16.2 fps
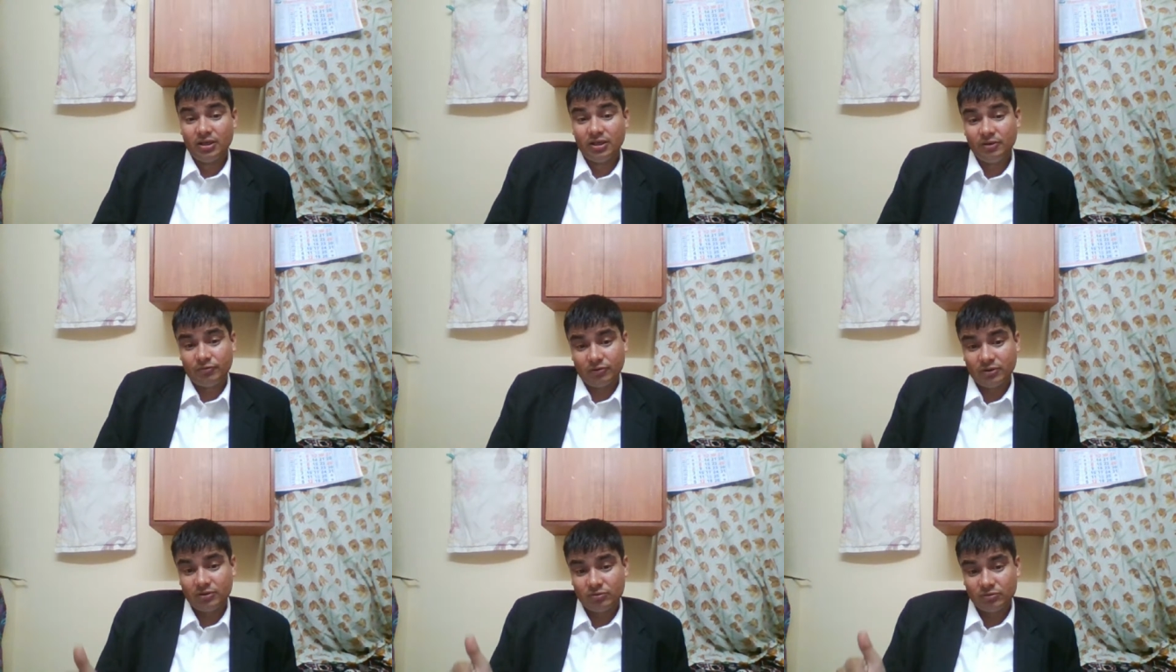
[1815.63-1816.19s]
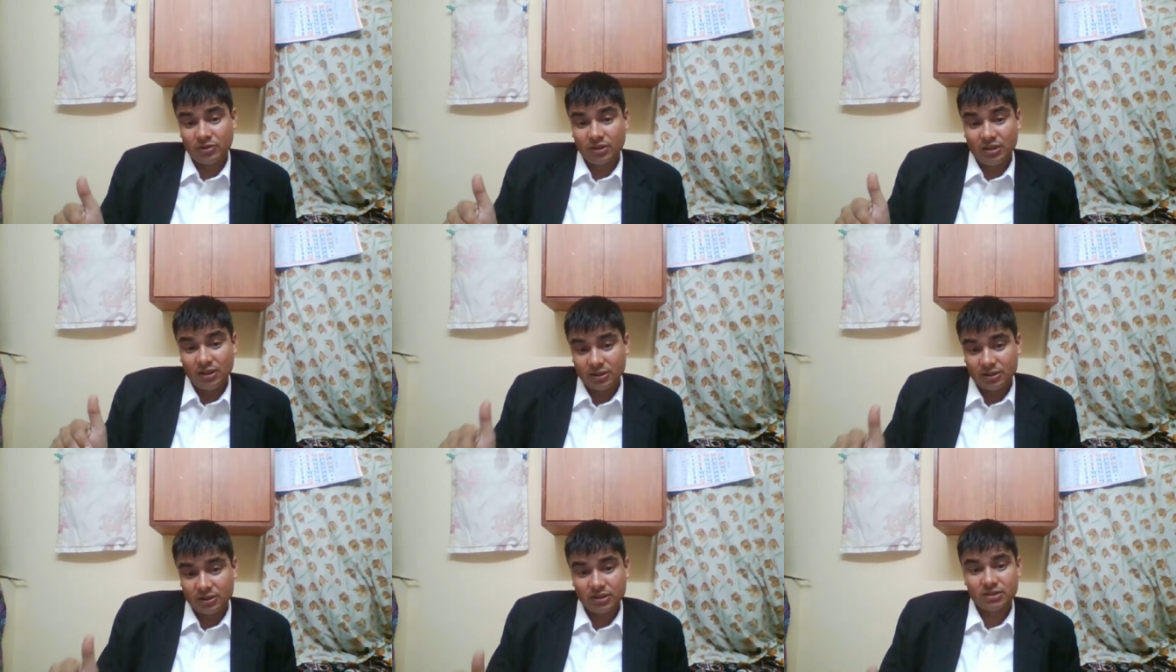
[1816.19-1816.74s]
refer to the
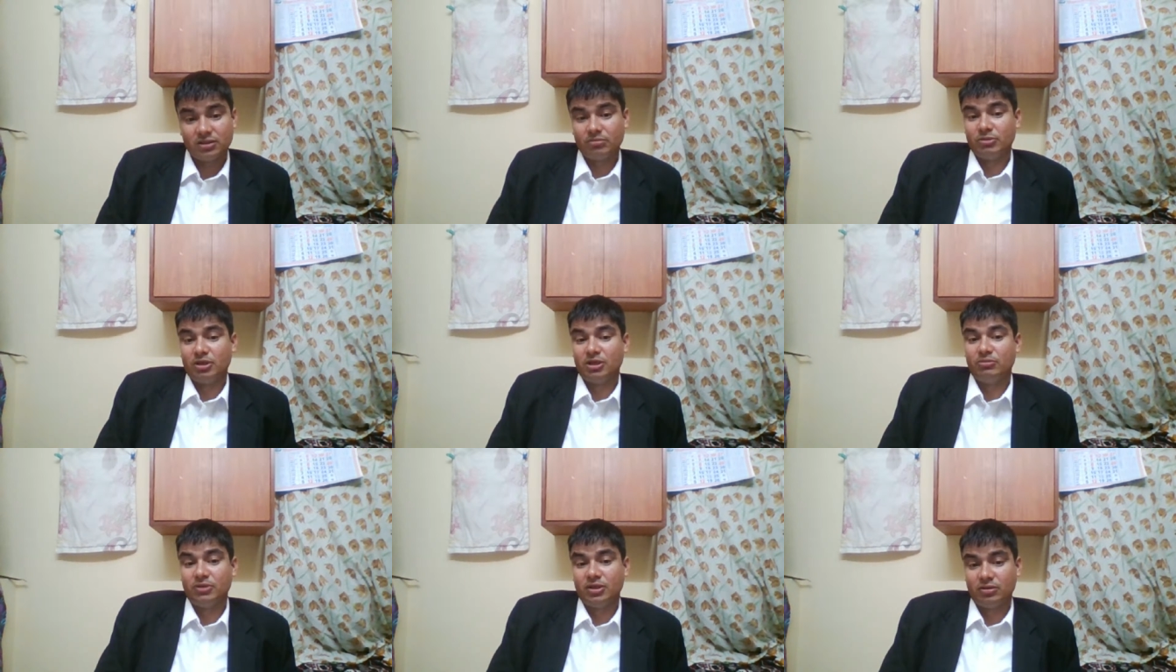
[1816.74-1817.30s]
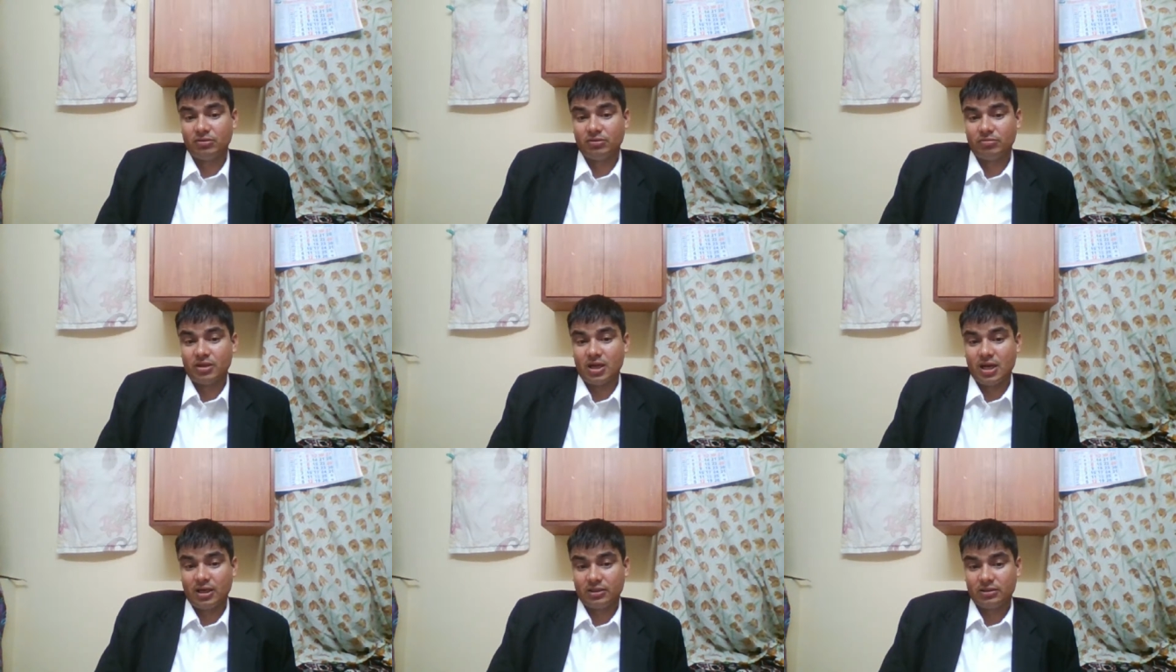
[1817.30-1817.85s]
latest amendment of
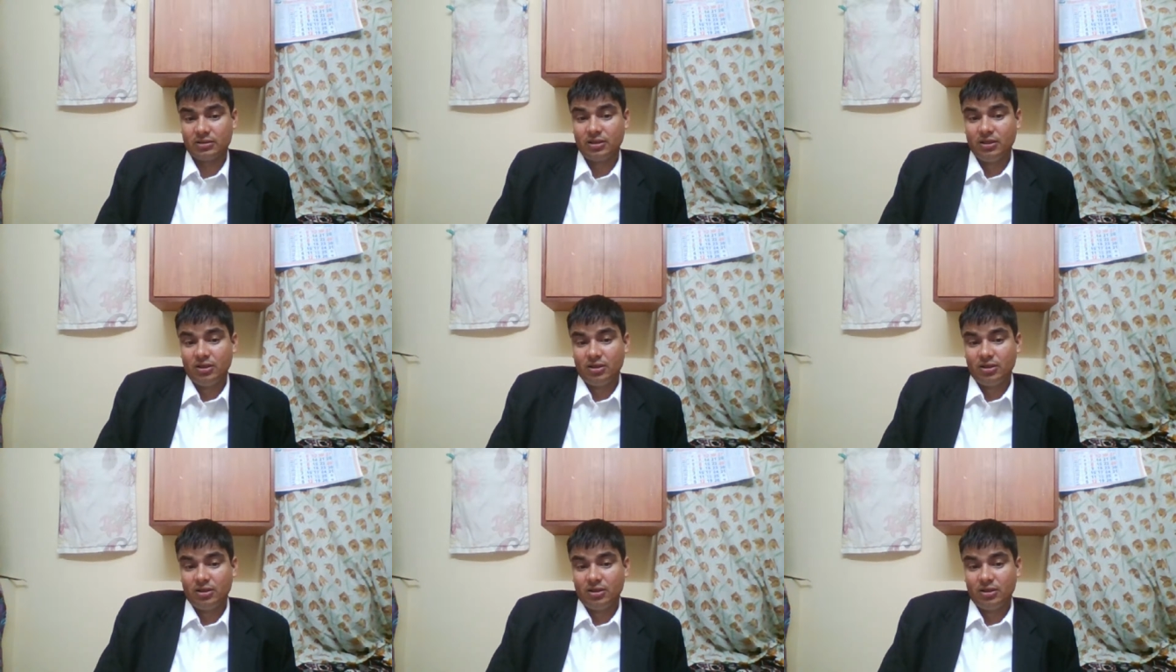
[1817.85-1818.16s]
the act,